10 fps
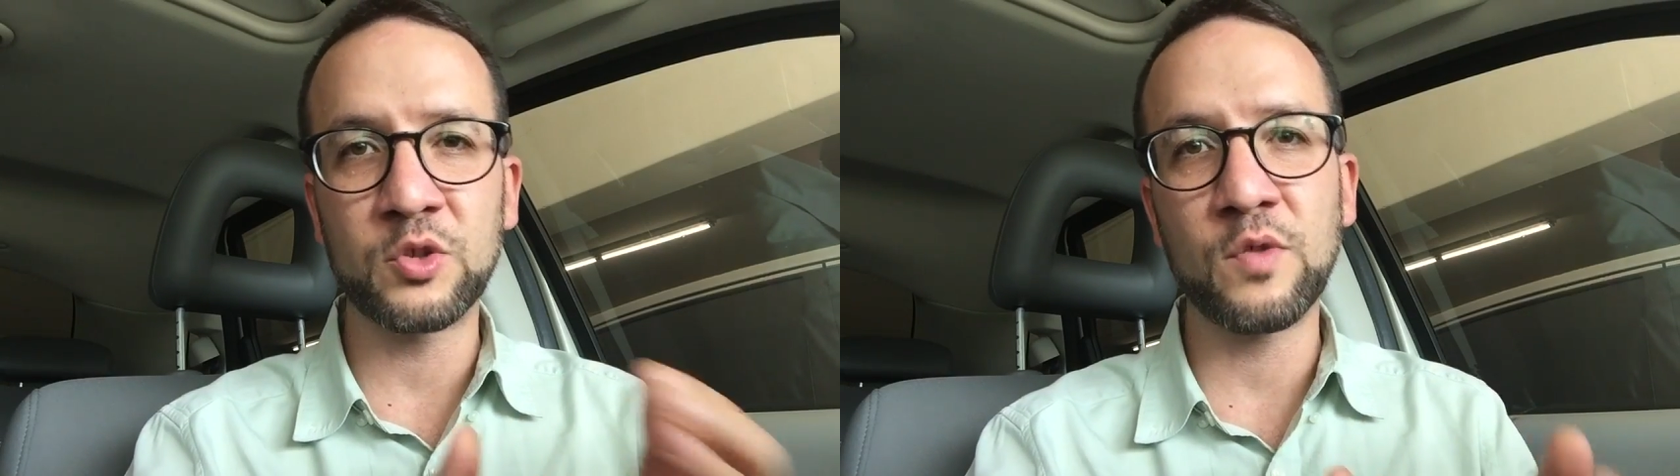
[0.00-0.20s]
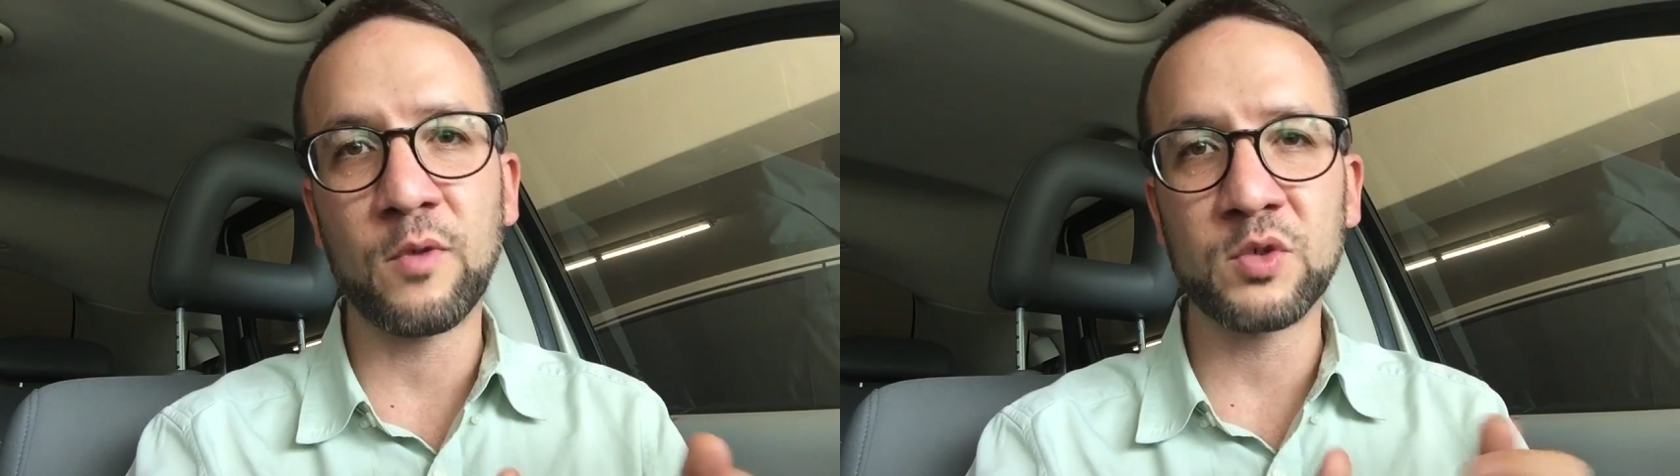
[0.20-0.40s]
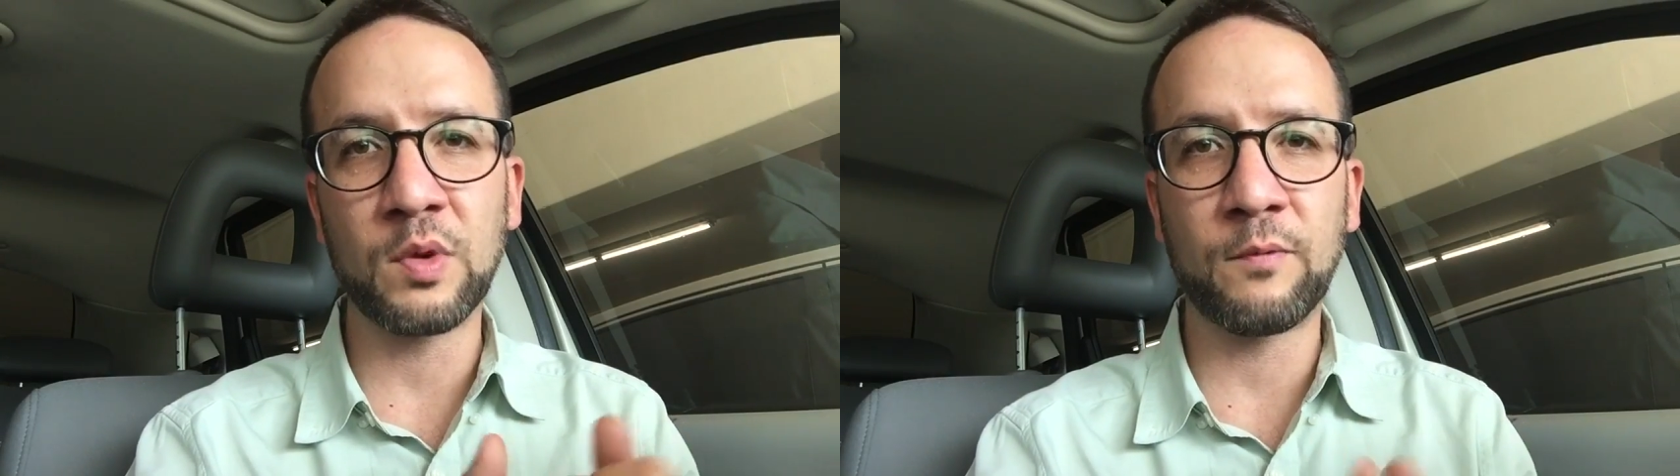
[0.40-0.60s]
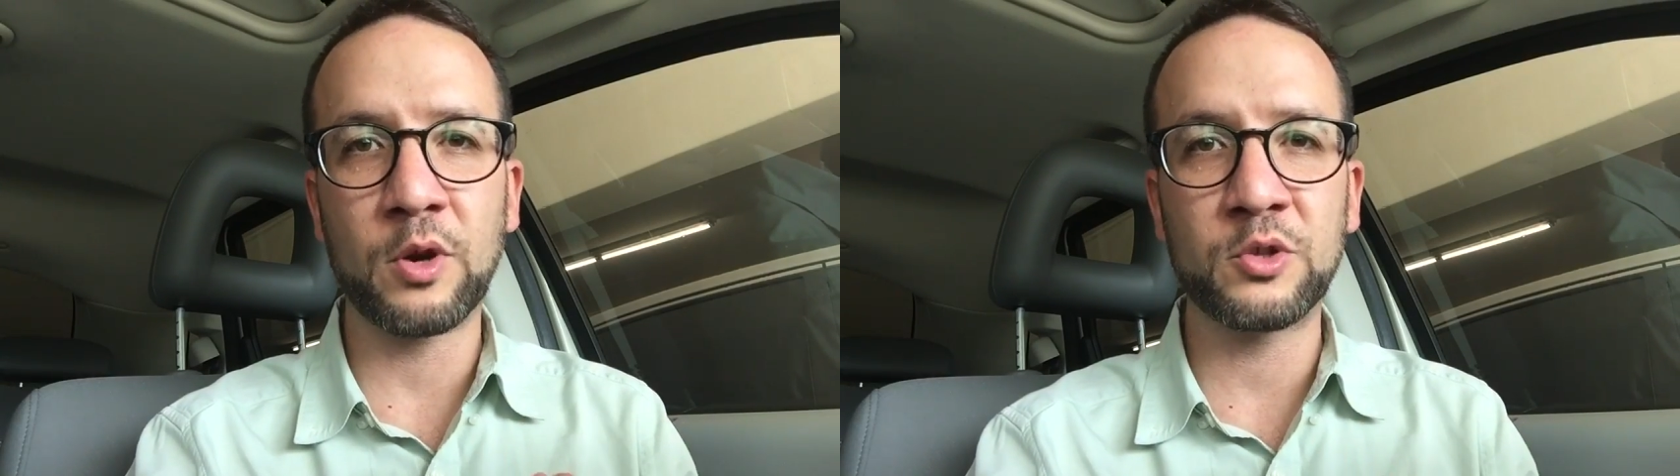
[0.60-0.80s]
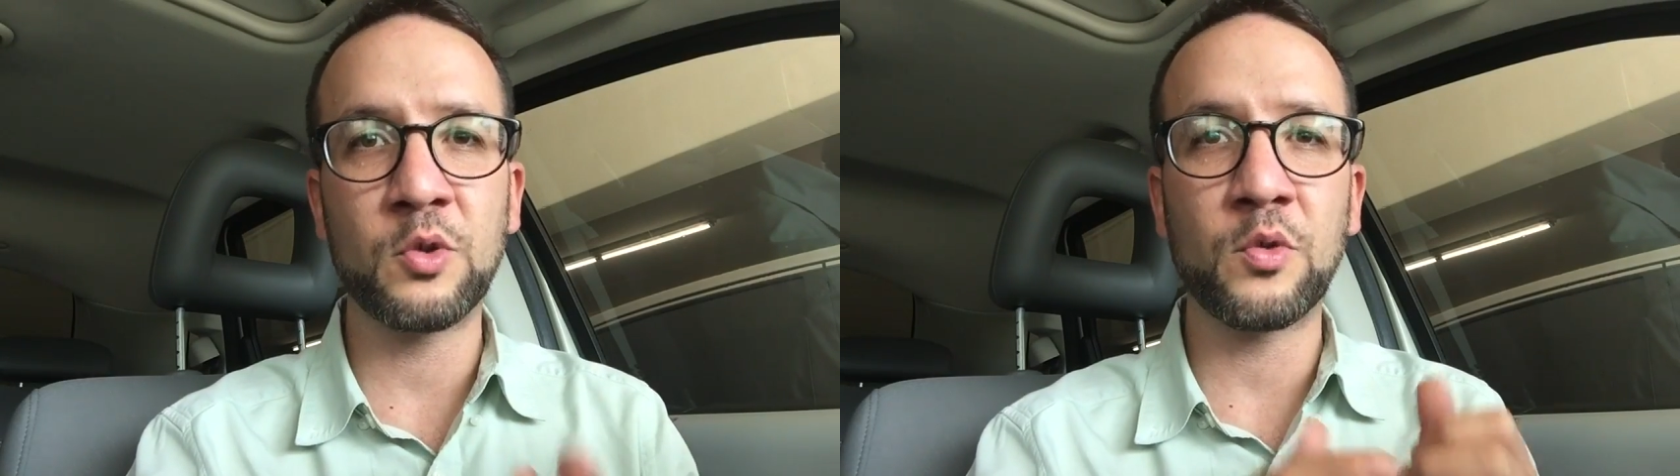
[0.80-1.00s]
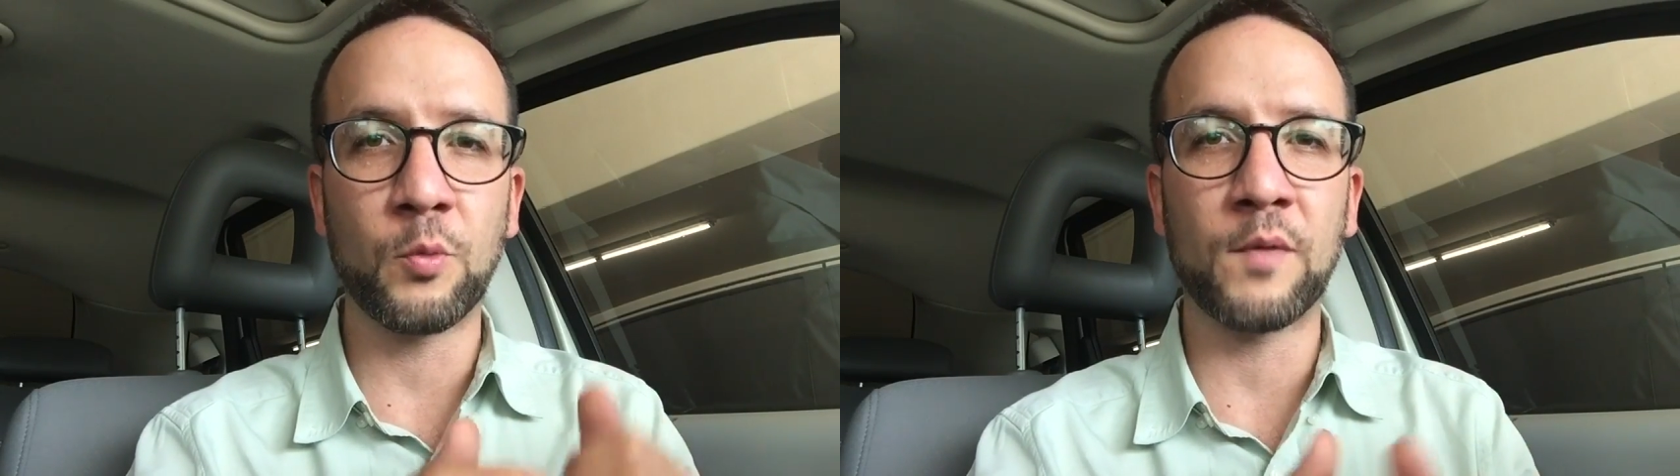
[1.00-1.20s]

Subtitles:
2 verse 142 through